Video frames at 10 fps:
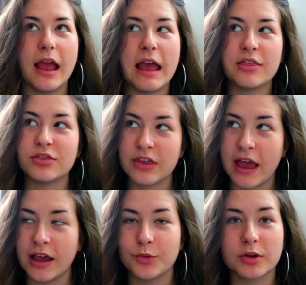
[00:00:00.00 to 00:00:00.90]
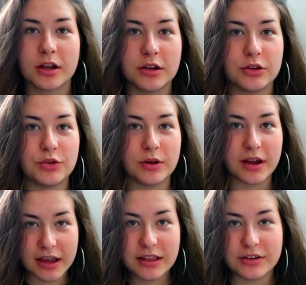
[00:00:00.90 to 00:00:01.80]
And then we're gonna do an
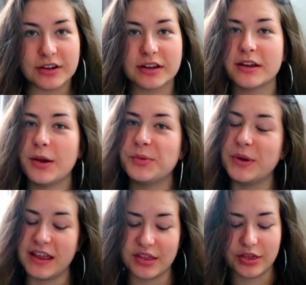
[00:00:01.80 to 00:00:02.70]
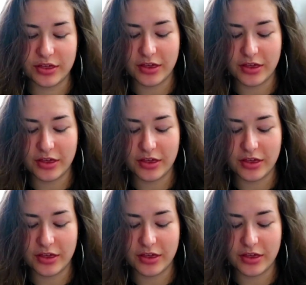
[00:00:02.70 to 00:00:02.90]
eye look with